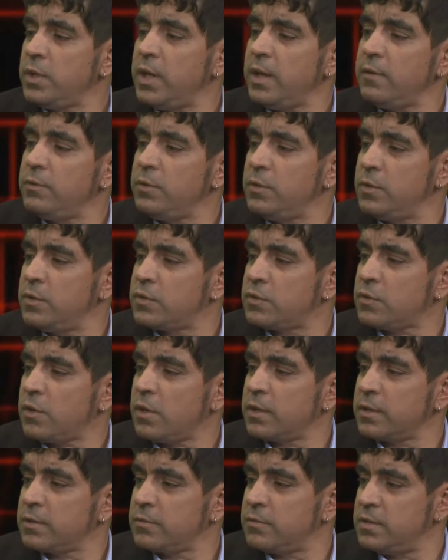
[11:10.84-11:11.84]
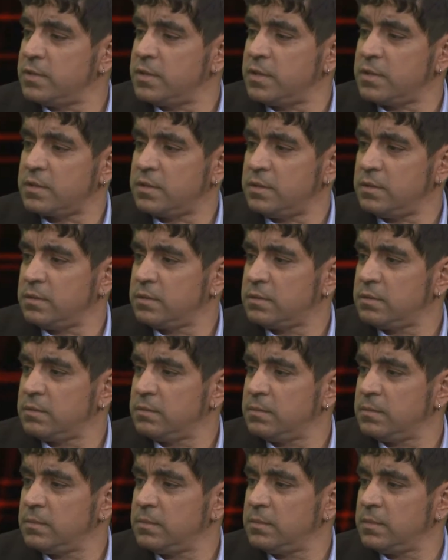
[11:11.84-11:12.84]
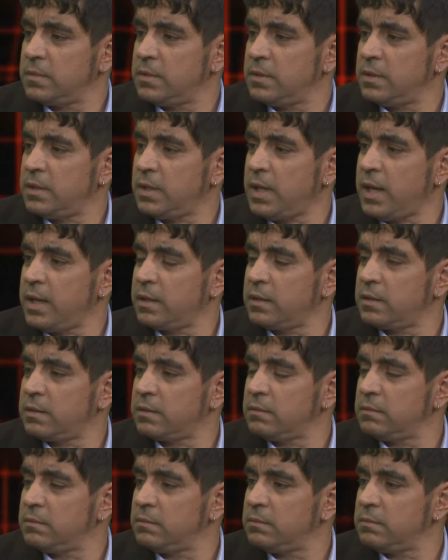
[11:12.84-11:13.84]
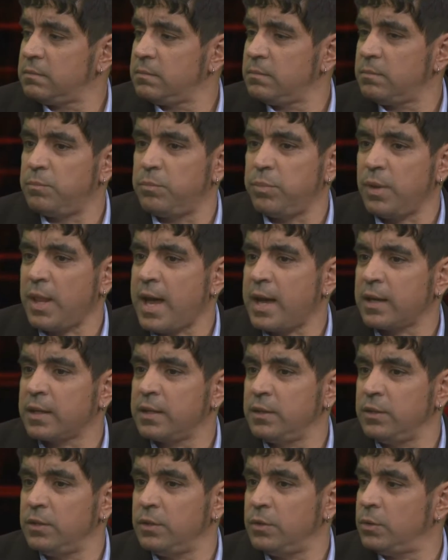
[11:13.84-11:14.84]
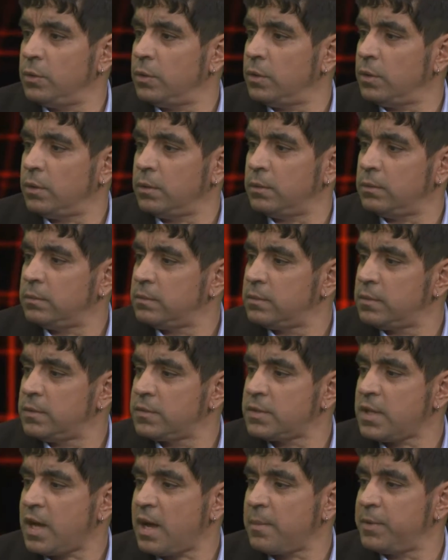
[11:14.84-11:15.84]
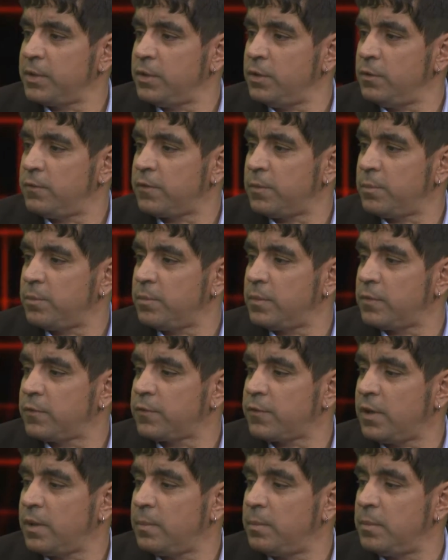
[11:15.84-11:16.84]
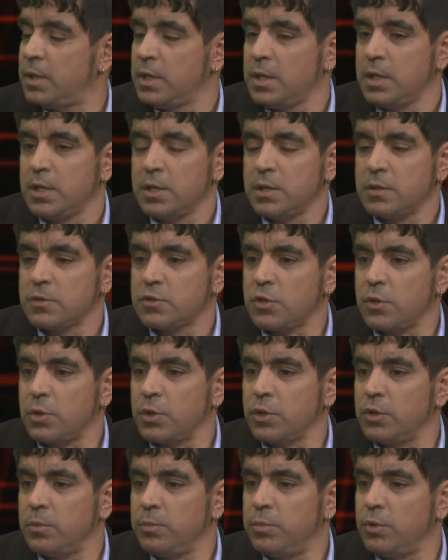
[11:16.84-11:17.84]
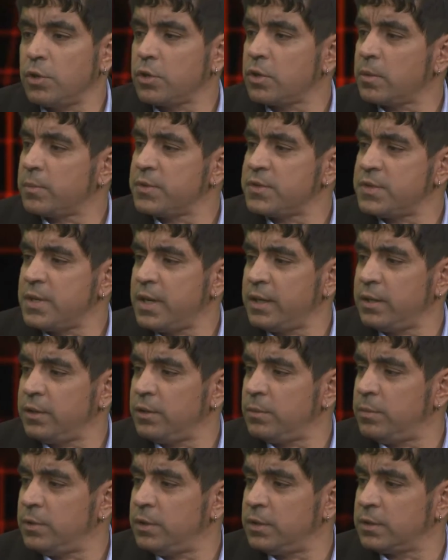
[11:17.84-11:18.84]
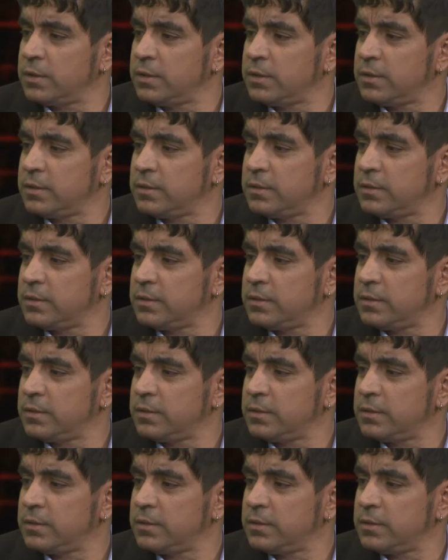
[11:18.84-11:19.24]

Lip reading: gave you the strongest resistance? Like blocking you or stopping you from showing your book or presenting your book?